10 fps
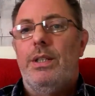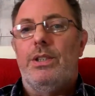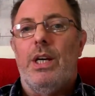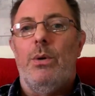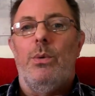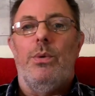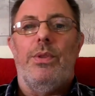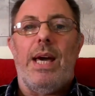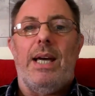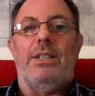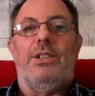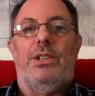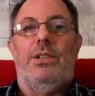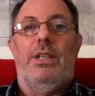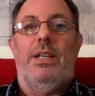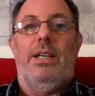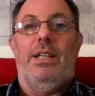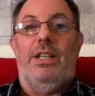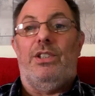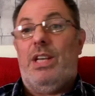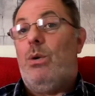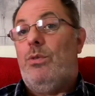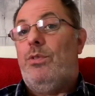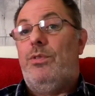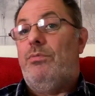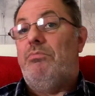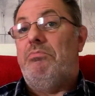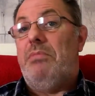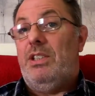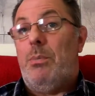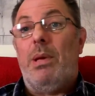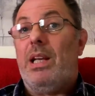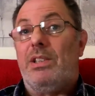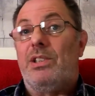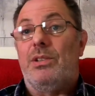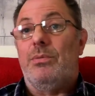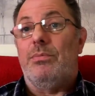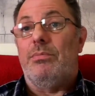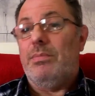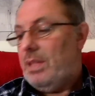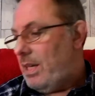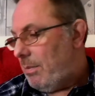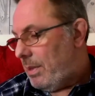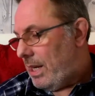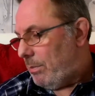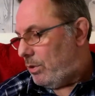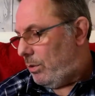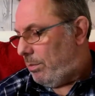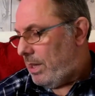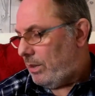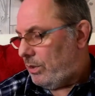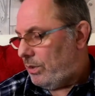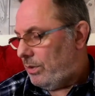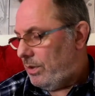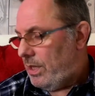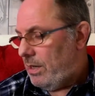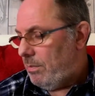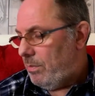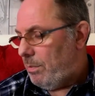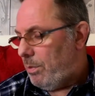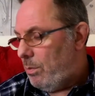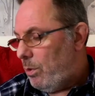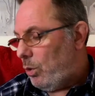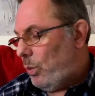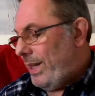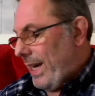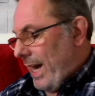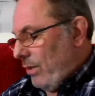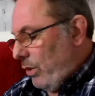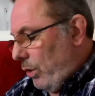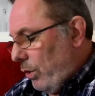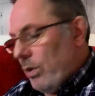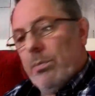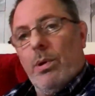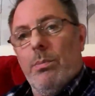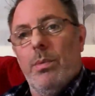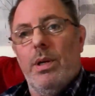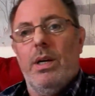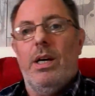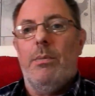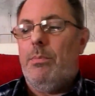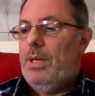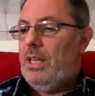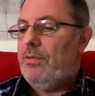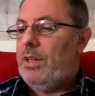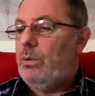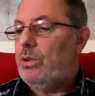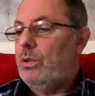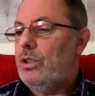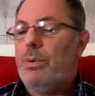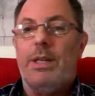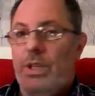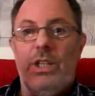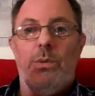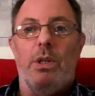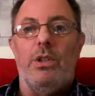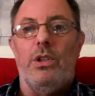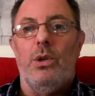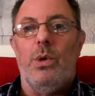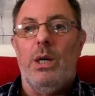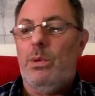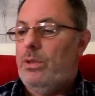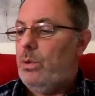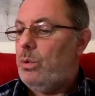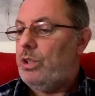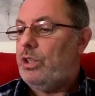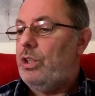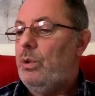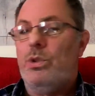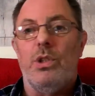So that in itself is a plus, an absolute plus. The boom mic we had, you couldn't put earphones onto it. These we're going to do away with, or just use